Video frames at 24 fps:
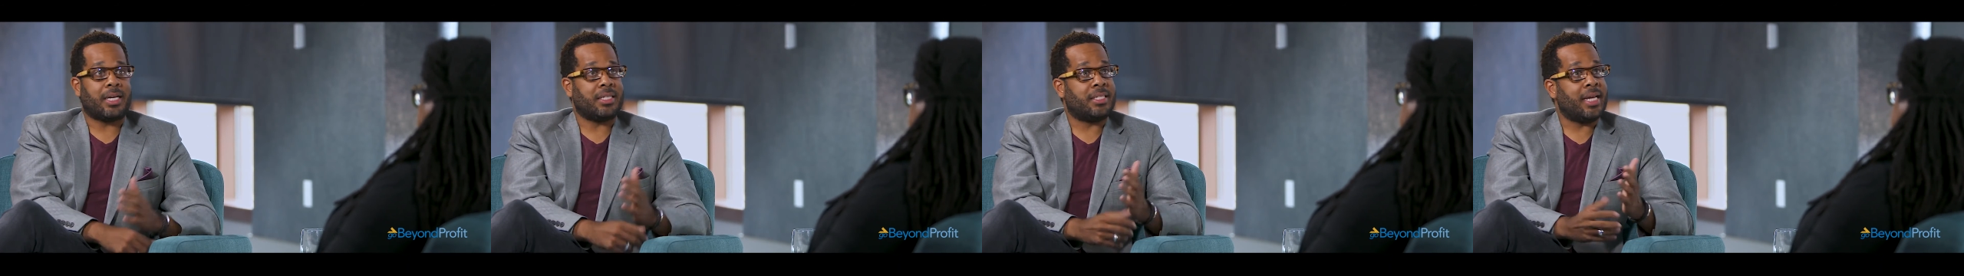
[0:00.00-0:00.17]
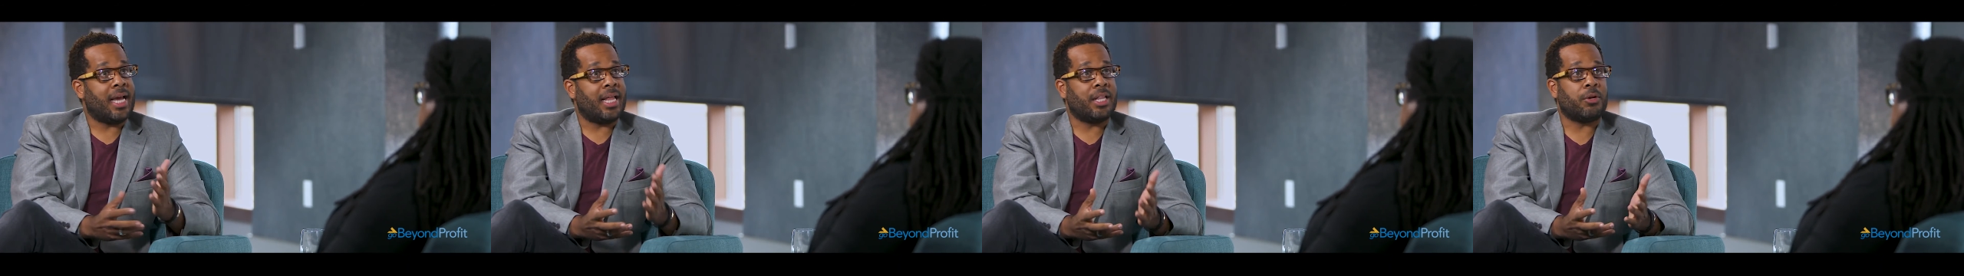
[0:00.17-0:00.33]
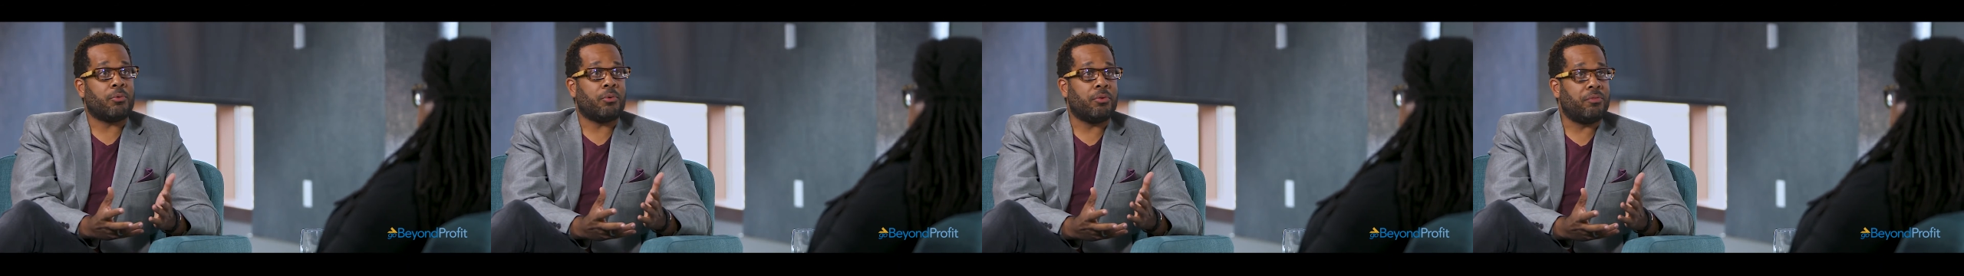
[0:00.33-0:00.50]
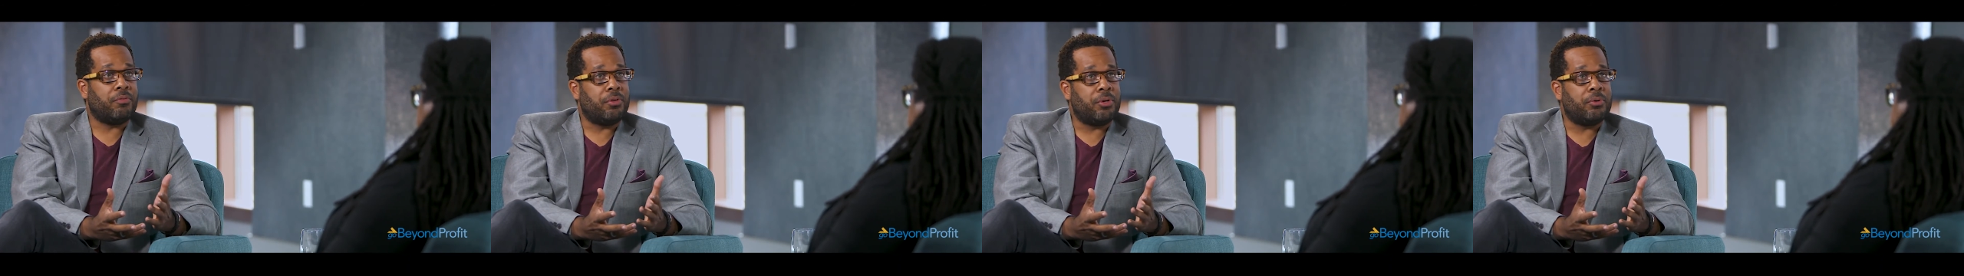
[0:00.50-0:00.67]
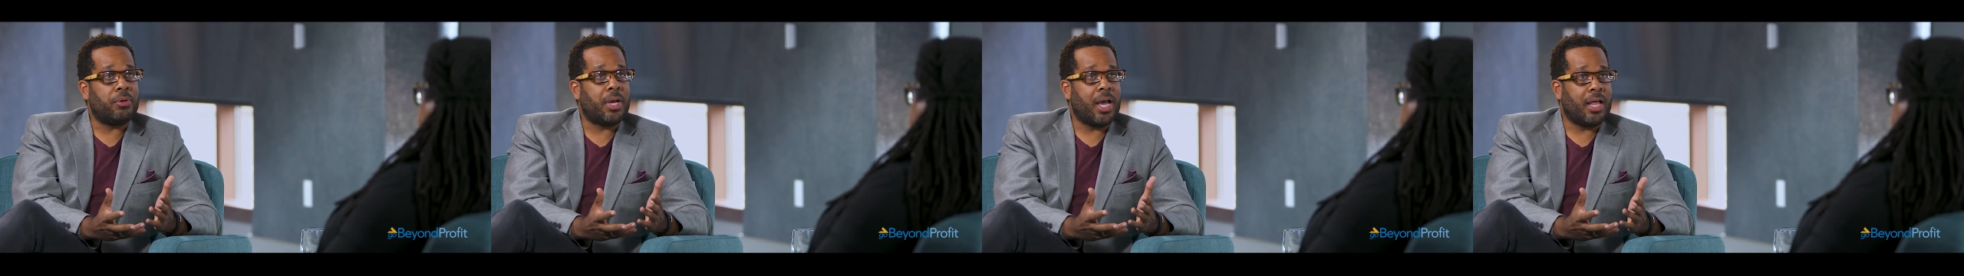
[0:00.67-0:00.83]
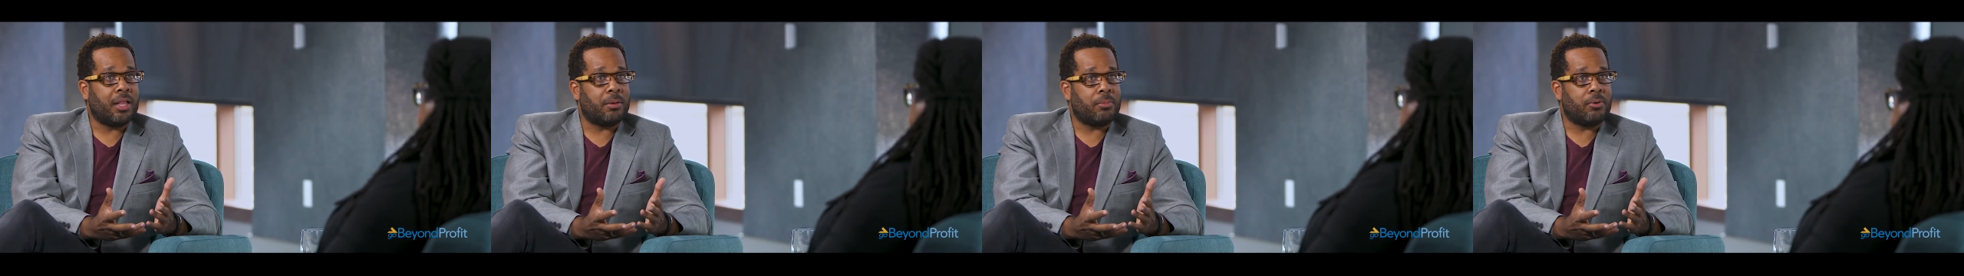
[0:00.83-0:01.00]
a talent review
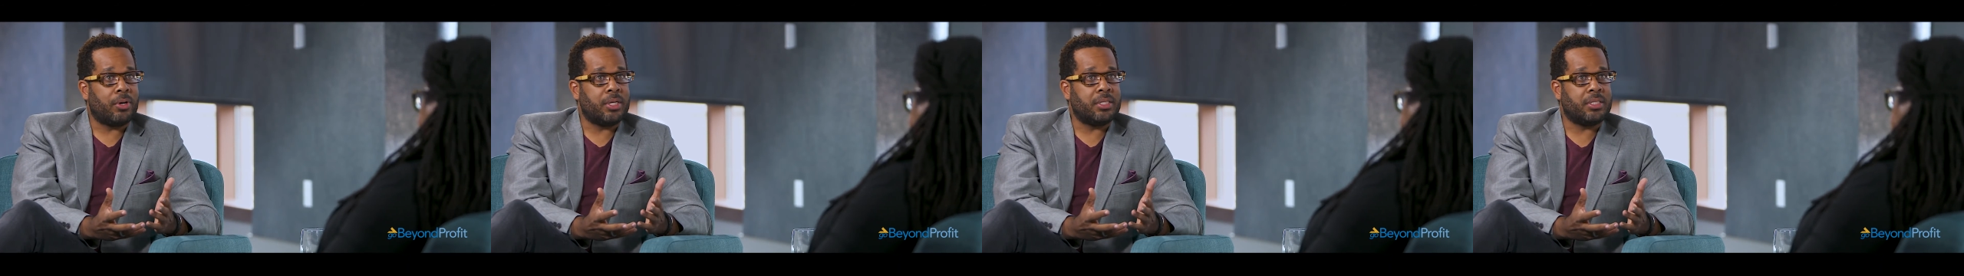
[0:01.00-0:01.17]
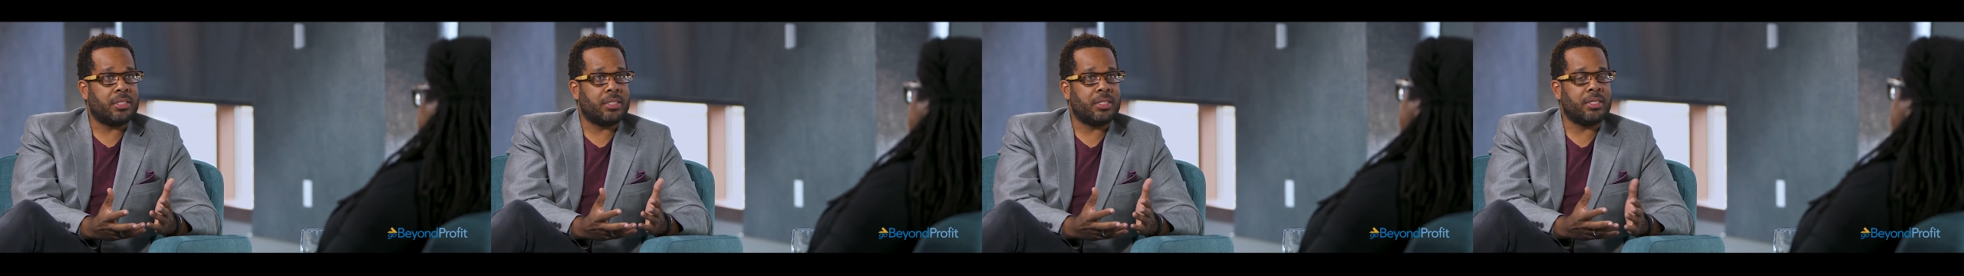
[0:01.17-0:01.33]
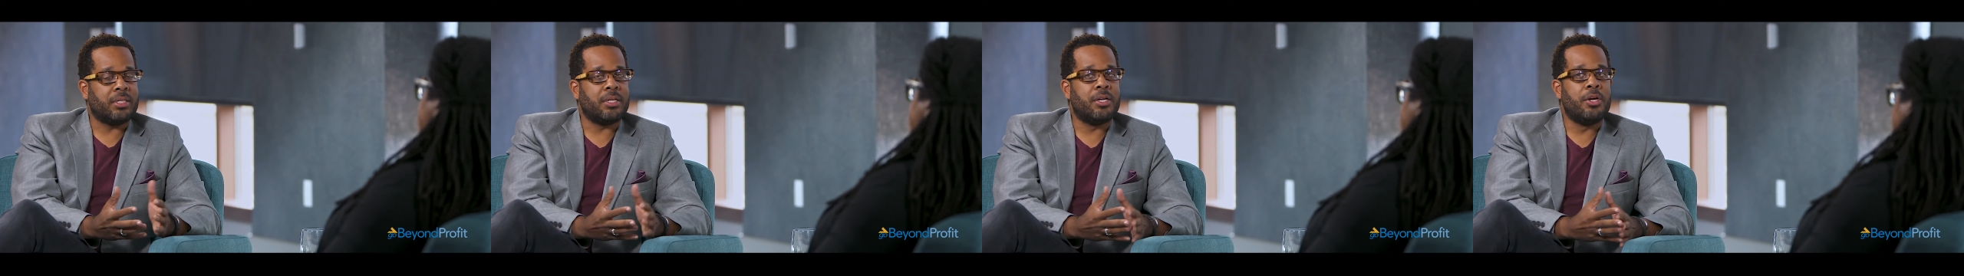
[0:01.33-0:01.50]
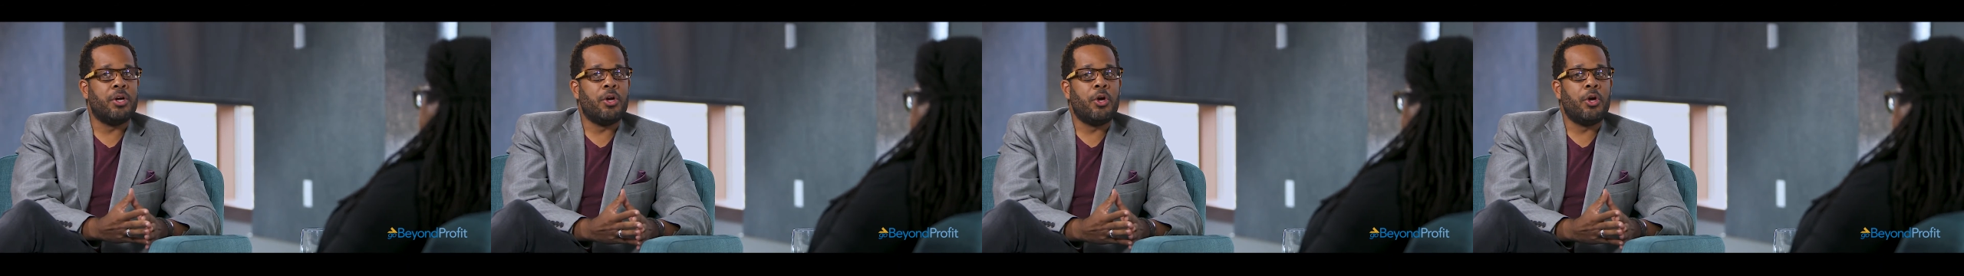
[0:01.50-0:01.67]
calibration,